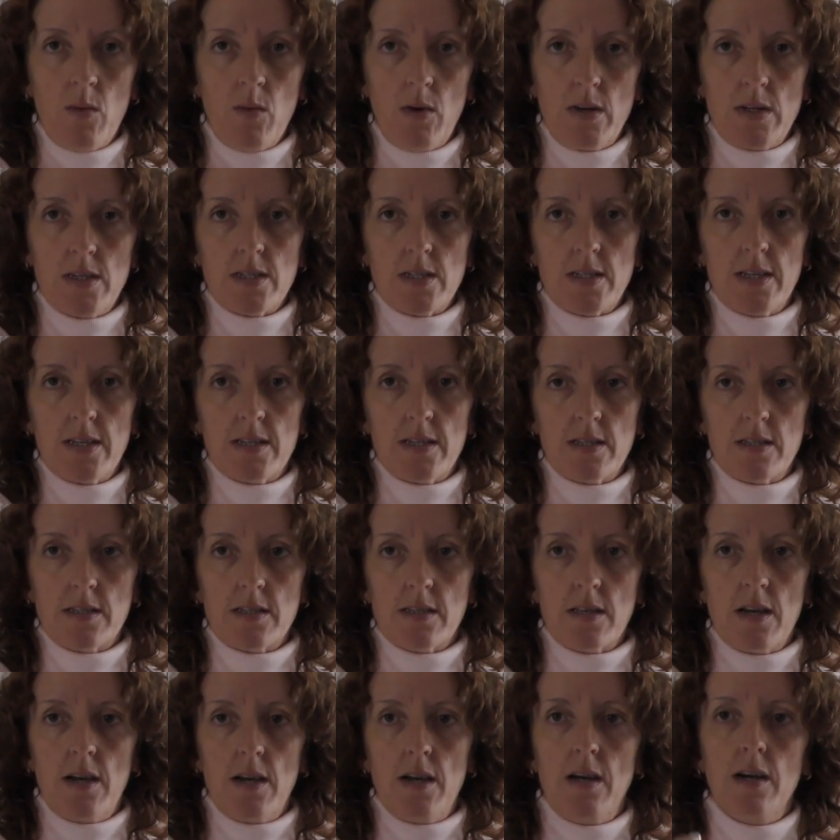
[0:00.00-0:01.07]
which is
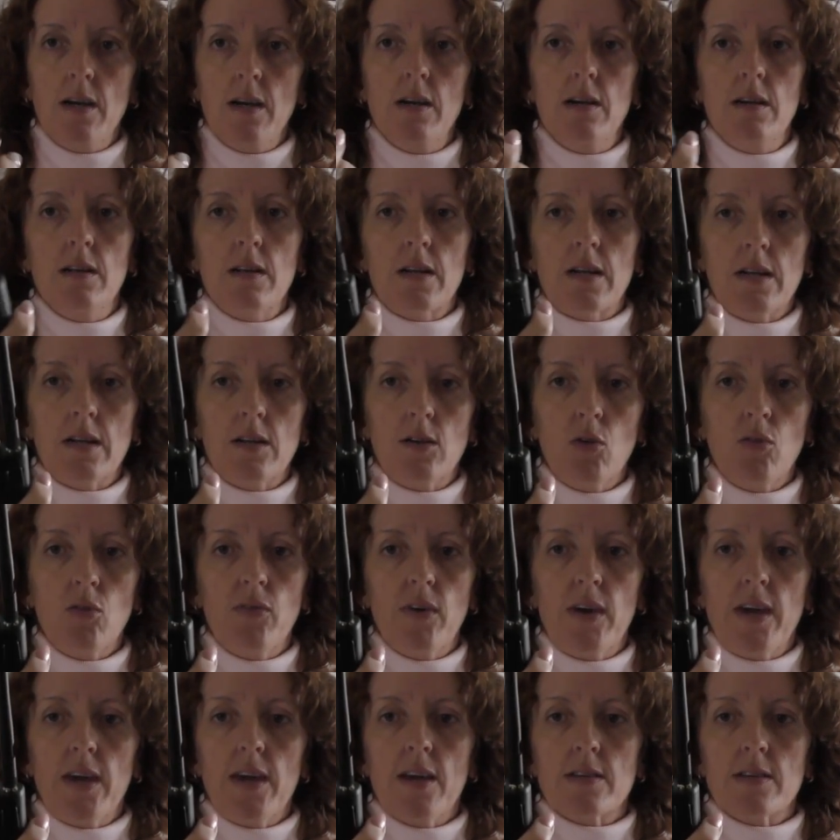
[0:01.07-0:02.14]
this little doofer
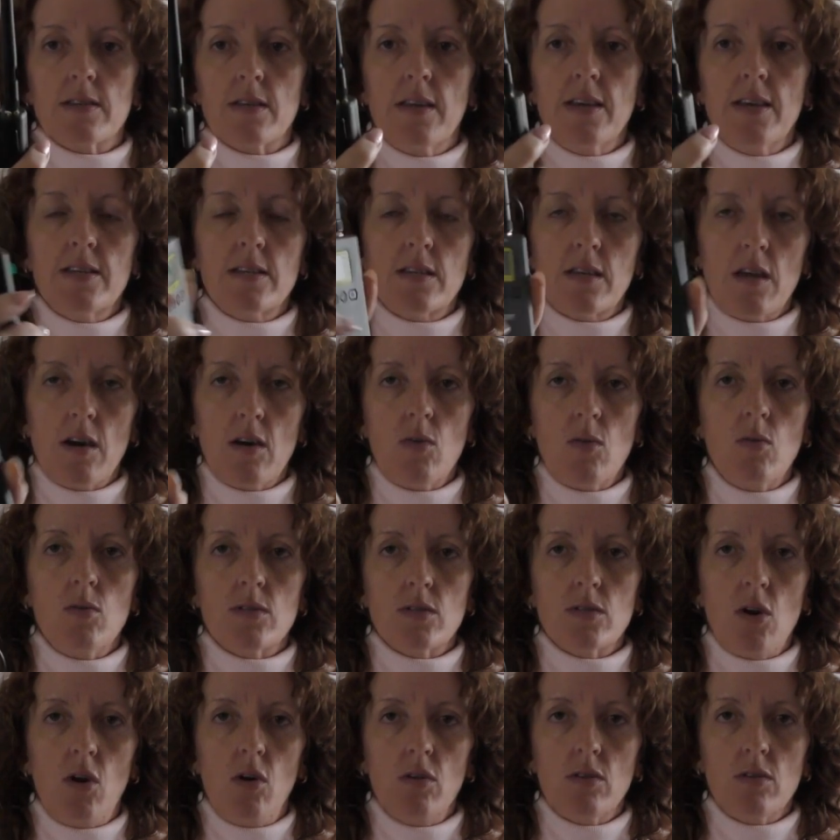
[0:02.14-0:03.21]
here. So this
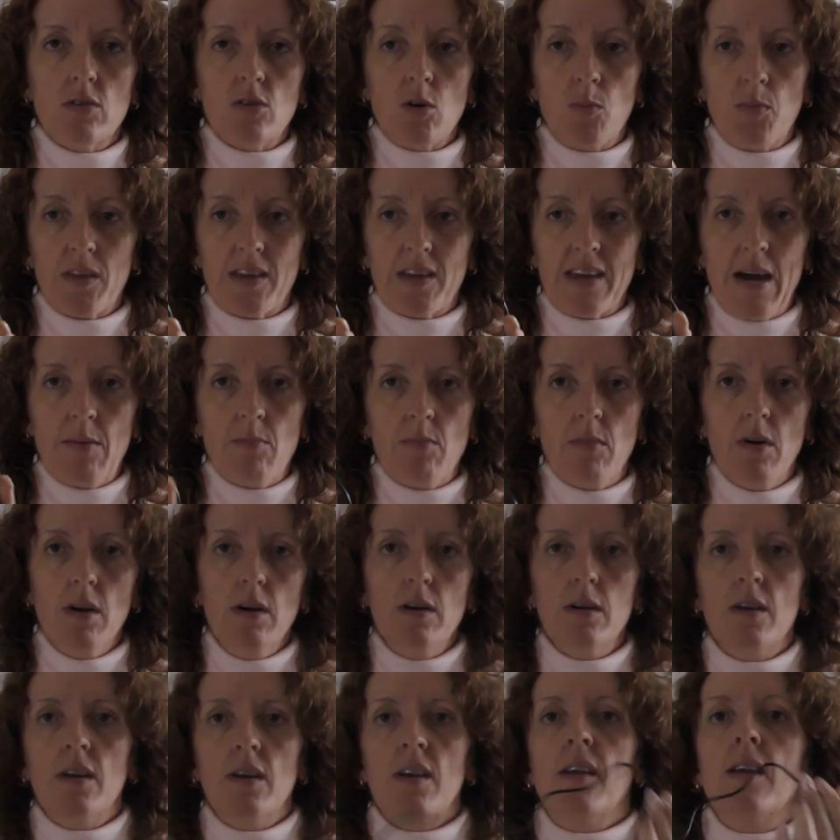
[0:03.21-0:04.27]
goes on top of the camera,
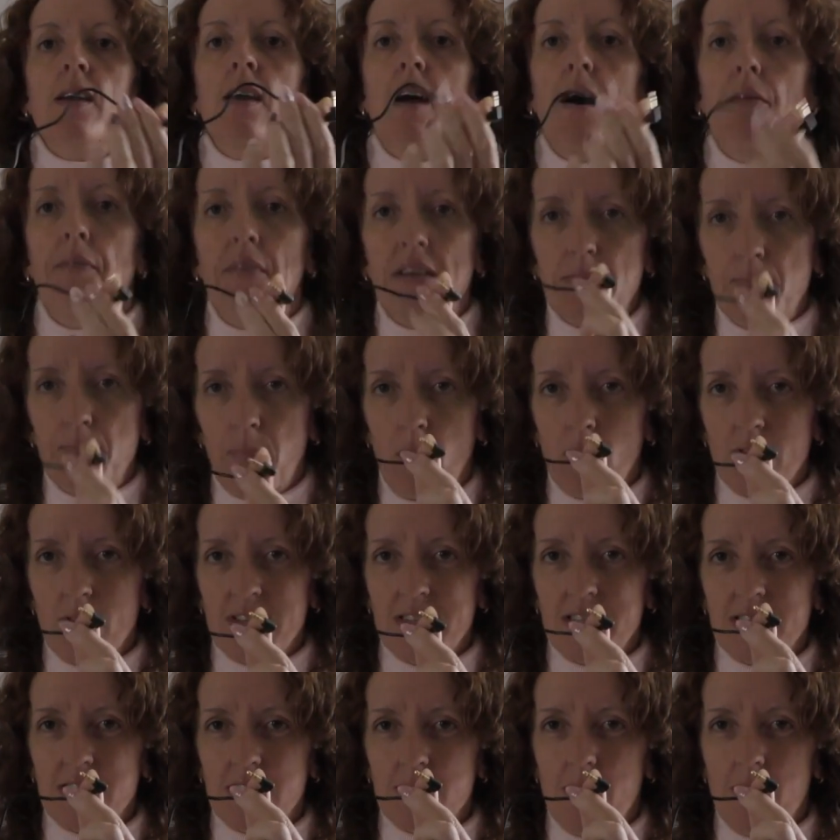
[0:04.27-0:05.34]
and this plugs
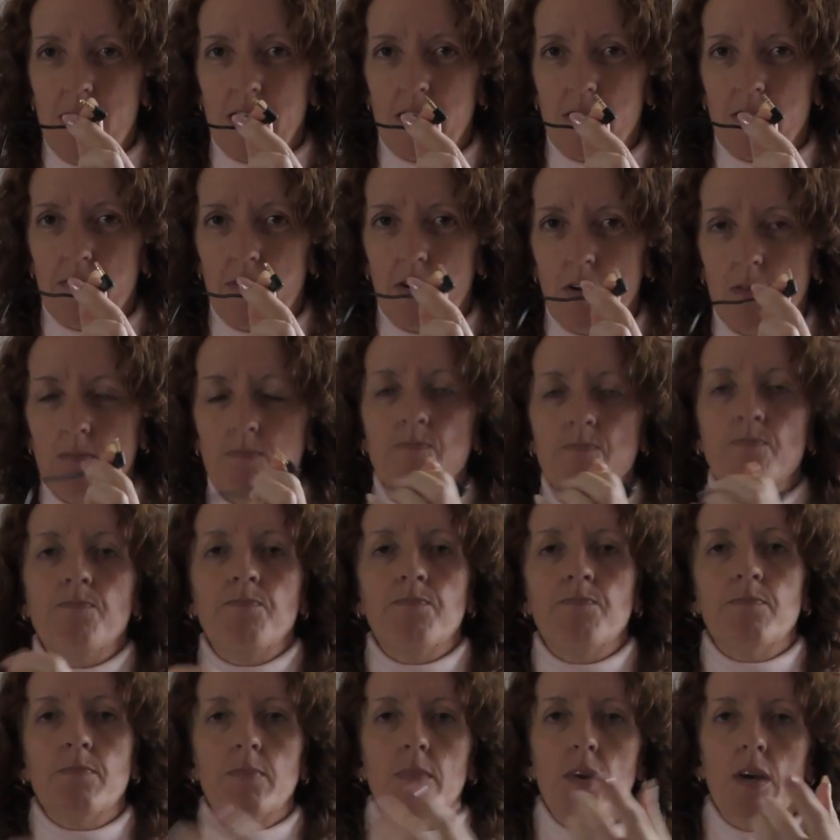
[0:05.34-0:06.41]
into the microphone
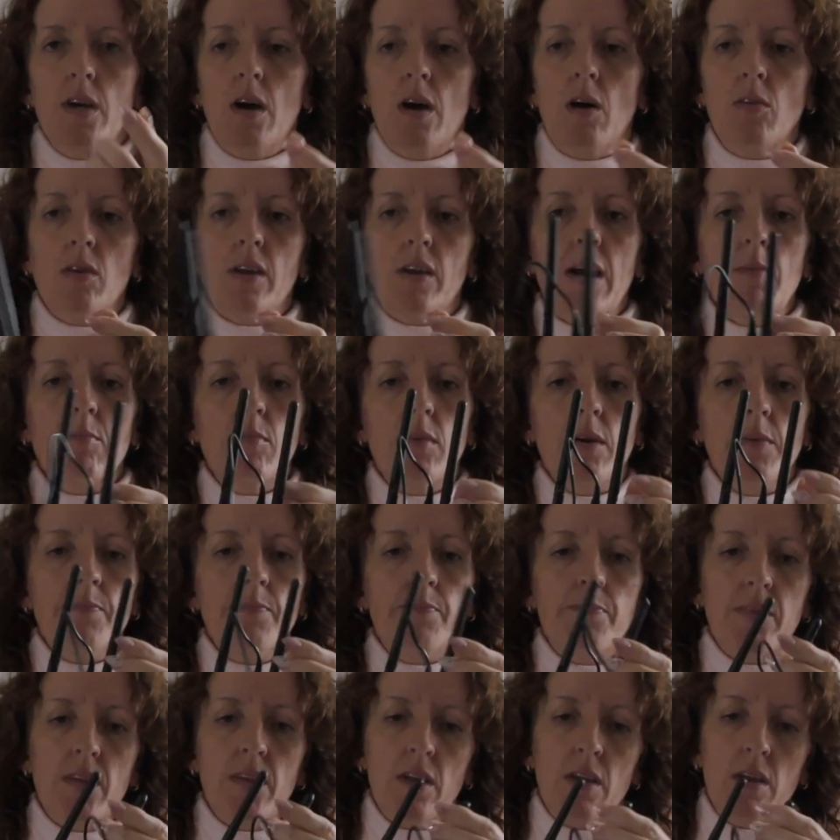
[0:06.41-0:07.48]
on the camera.
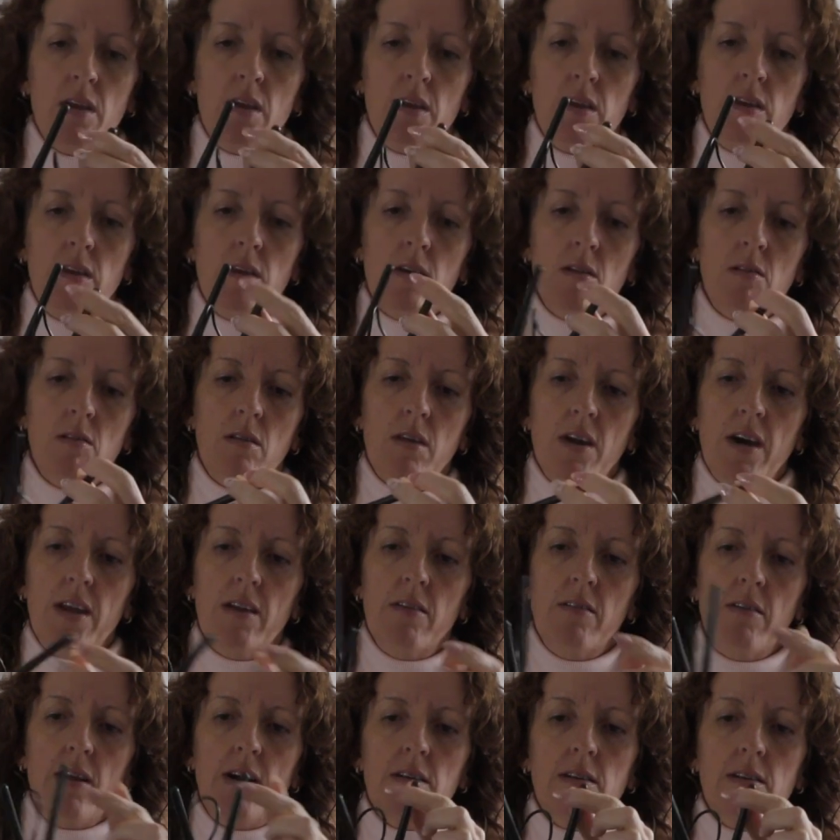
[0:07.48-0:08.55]
You can kind
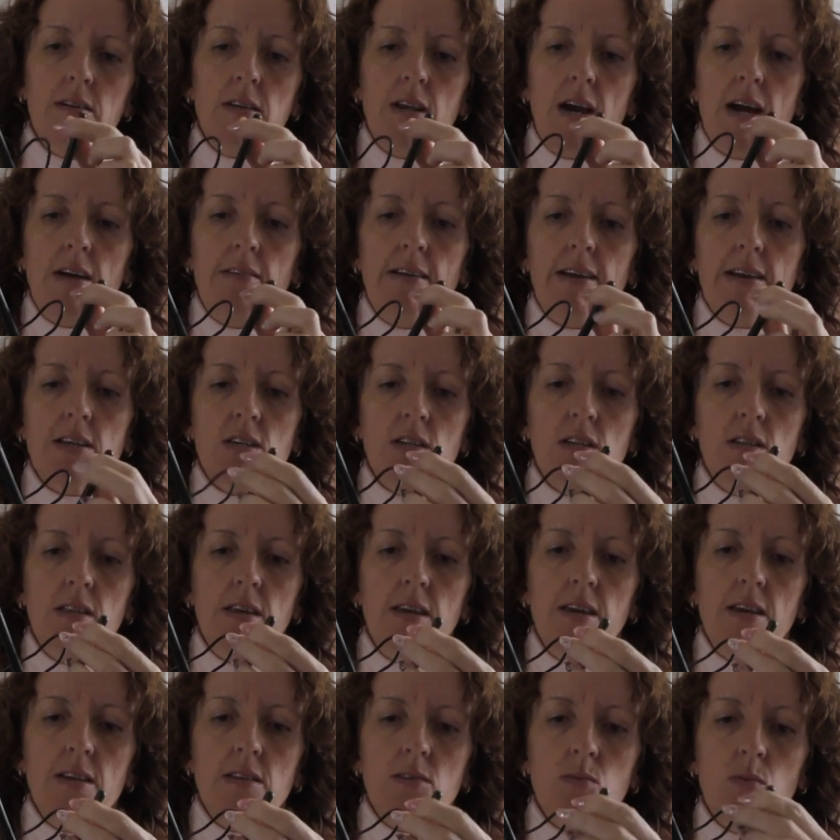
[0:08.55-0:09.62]
of like direction
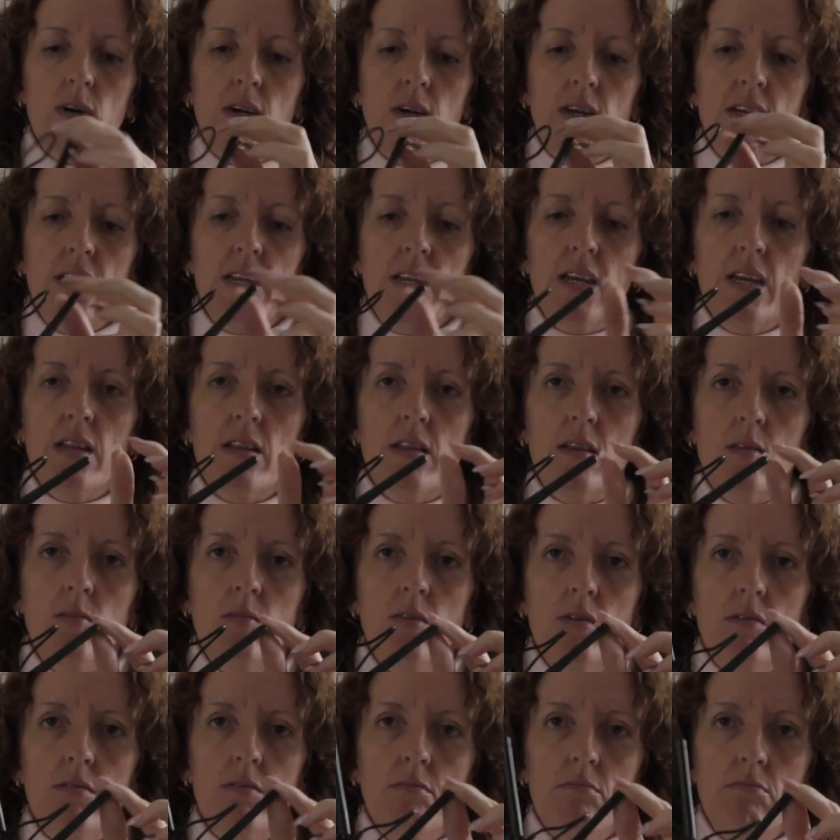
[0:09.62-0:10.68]
these where you need them,
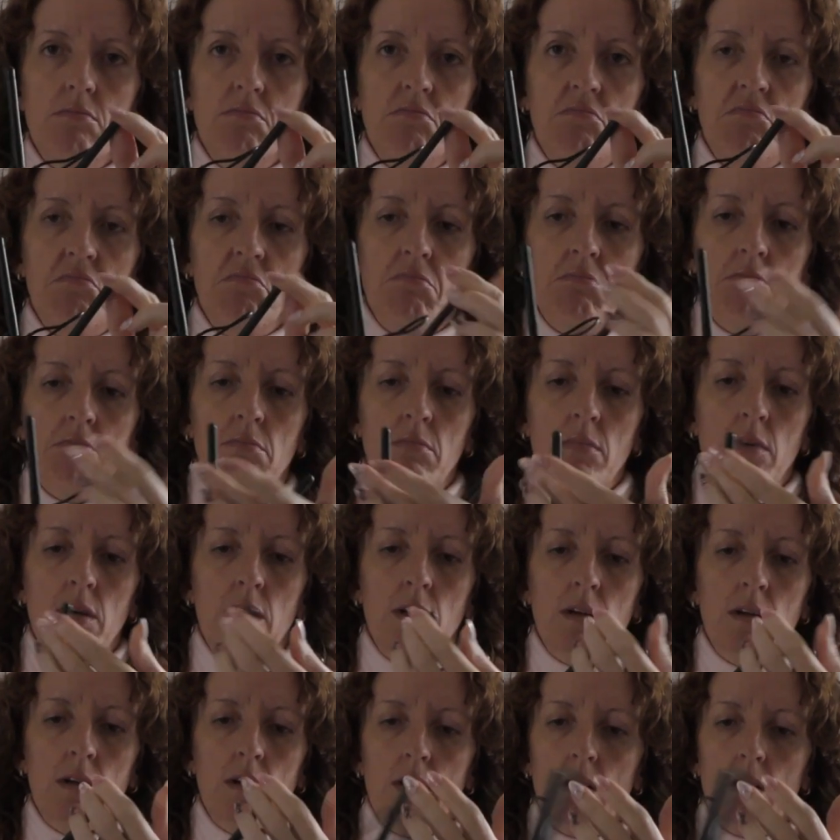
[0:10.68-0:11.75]
and
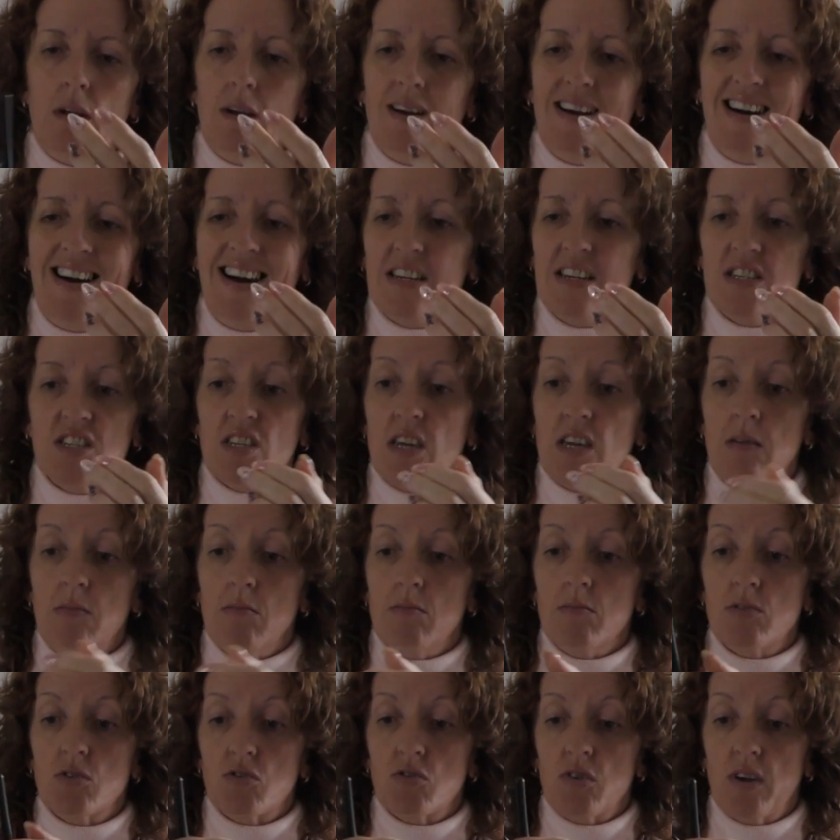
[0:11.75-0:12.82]
I just keep
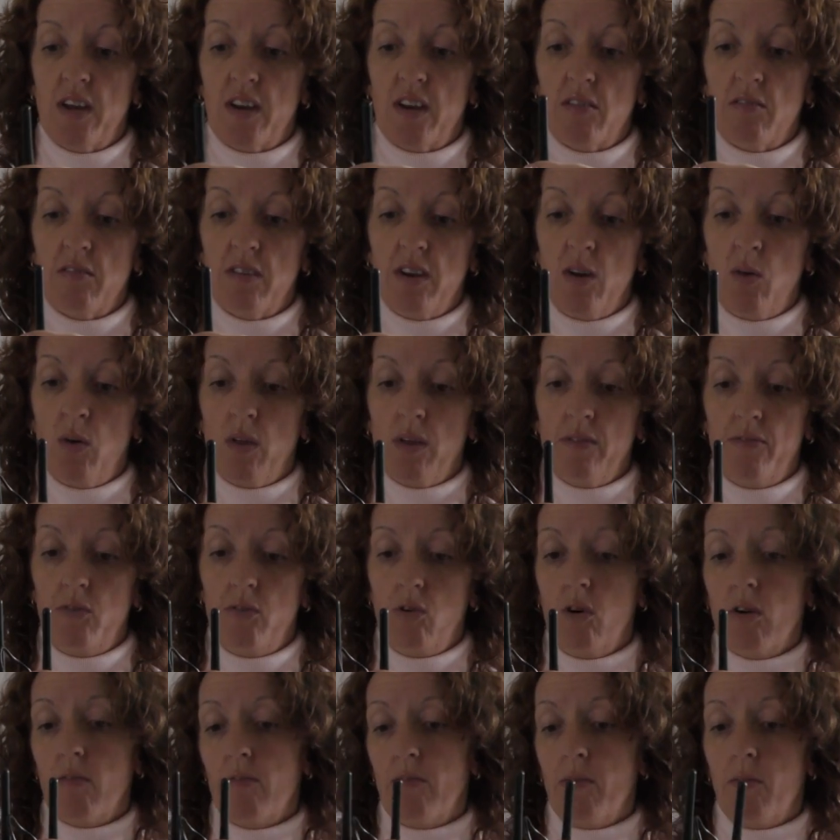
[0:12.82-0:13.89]
them straight. I don't really know what they're
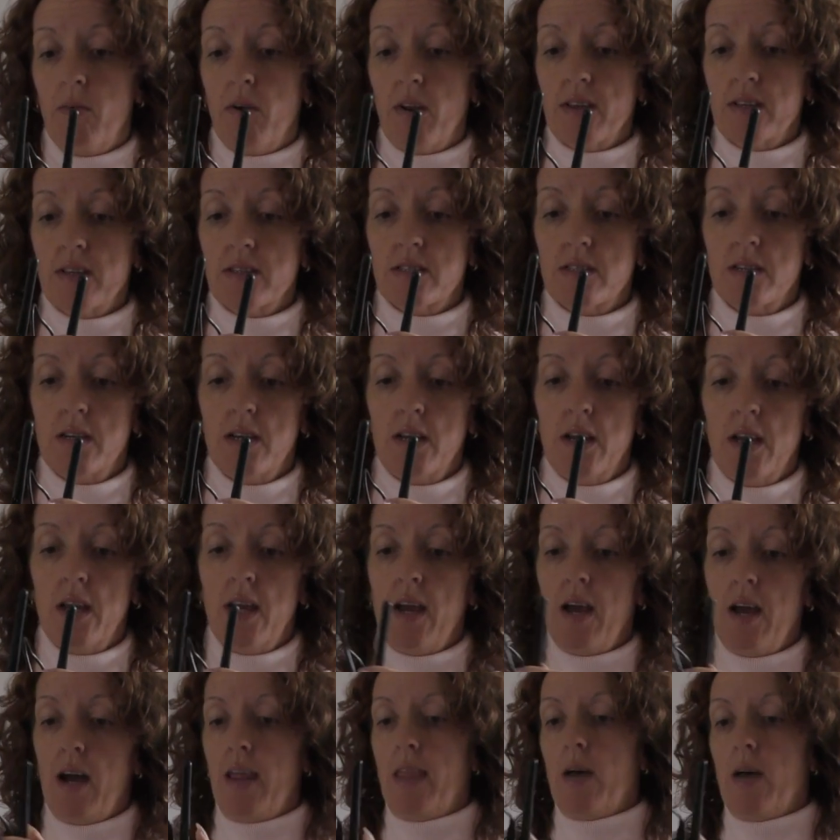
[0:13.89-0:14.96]
for, if I'm honest.
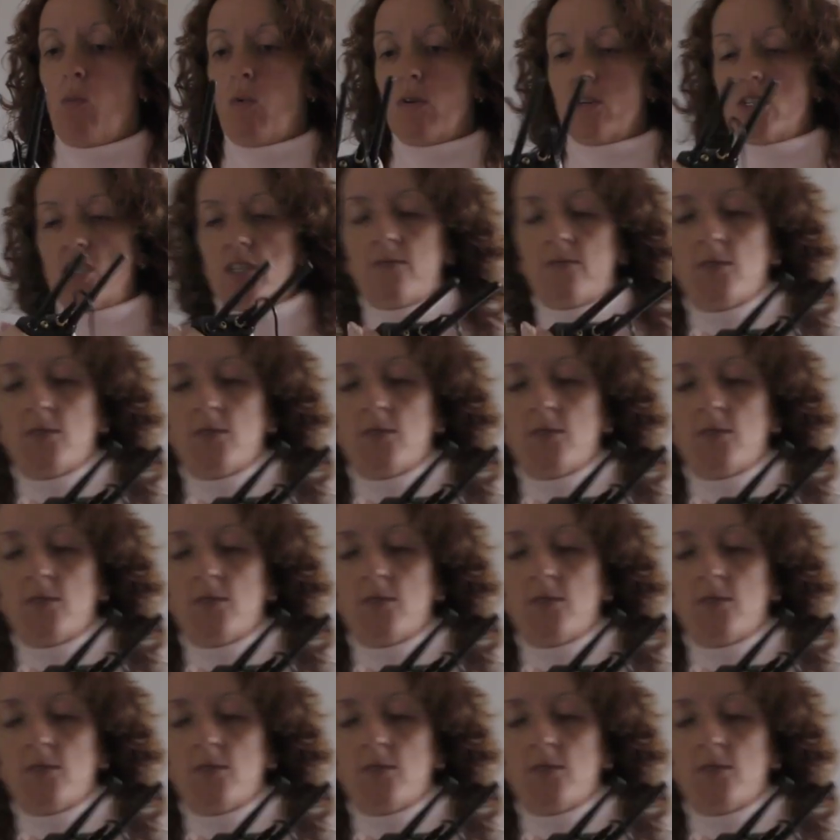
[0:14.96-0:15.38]
And then once